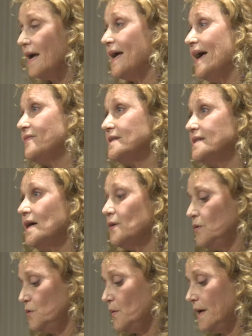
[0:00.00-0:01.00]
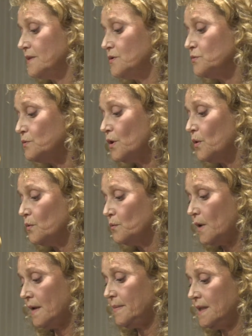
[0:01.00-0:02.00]
And I have to tell you, I do
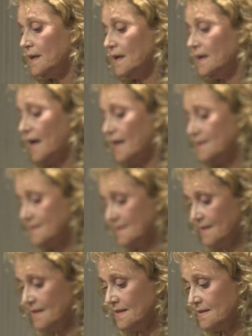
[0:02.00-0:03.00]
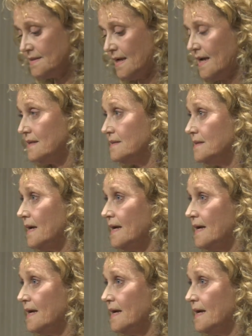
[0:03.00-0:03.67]
know, I mean, like, I see this as,